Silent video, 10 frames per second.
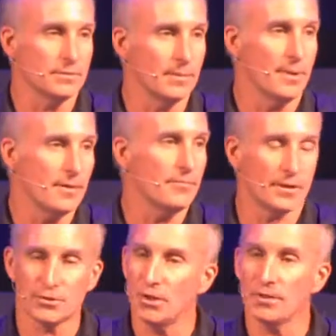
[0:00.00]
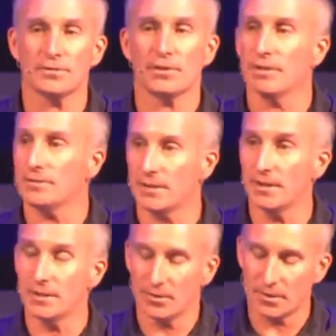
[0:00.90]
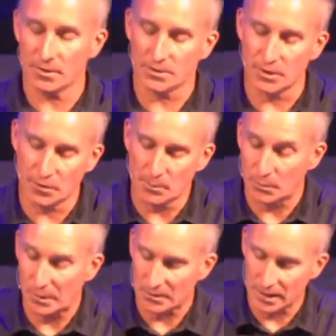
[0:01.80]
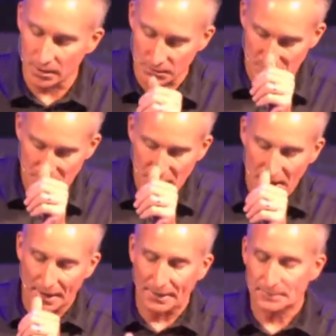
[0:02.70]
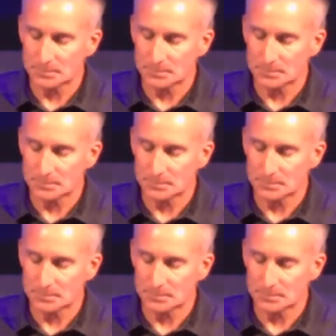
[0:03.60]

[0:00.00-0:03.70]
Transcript: I mean, I fixed chainsaws and I did a lot of stuff, helped around the house. Um,